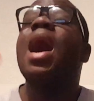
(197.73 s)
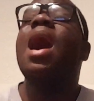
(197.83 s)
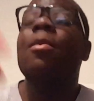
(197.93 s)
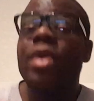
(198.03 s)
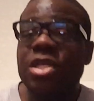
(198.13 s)

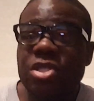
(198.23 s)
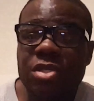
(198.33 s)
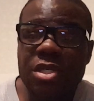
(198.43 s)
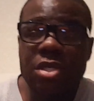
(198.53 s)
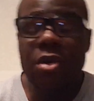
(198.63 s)
I'll bring the
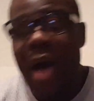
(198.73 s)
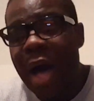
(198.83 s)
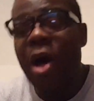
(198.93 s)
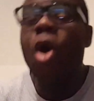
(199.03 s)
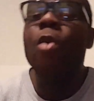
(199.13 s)
shoe to you.
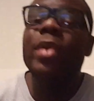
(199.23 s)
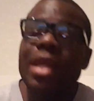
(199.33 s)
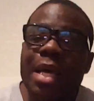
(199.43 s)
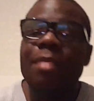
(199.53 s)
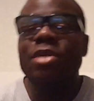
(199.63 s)
I'll open
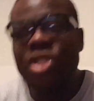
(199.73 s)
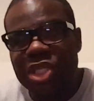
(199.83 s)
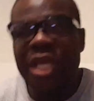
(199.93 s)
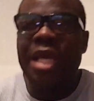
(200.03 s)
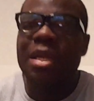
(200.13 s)
it up and
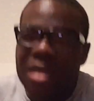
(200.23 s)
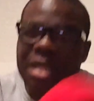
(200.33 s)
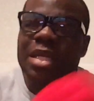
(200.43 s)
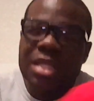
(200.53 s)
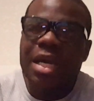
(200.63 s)
shit.
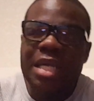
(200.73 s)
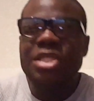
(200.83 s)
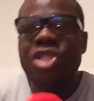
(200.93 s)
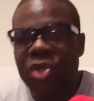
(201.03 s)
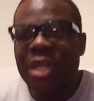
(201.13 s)

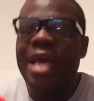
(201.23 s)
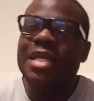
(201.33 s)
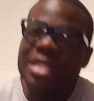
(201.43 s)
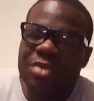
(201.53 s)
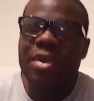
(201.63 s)
Undo the
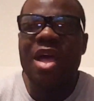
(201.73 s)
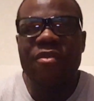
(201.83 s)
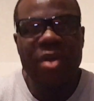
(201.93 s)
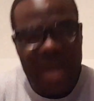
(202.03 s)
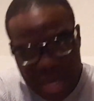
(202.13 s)
laces,
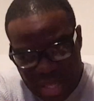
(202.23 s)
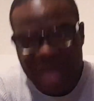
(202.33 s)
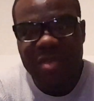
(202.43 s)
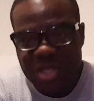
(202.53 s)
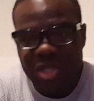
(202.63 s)
whatever, and
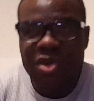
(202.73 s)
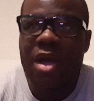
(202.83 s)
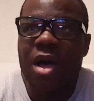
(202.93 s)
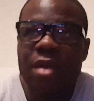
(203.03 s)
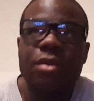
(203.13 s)
give it to you to
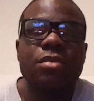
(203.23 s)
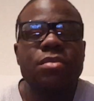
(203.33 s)
try on.